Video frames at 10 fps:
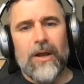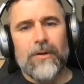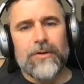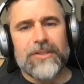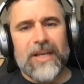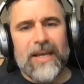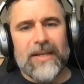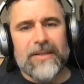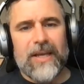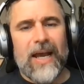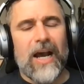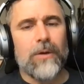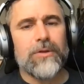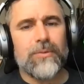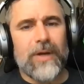understand how
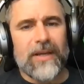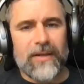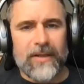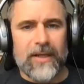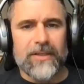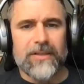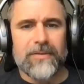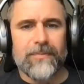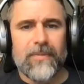to recognize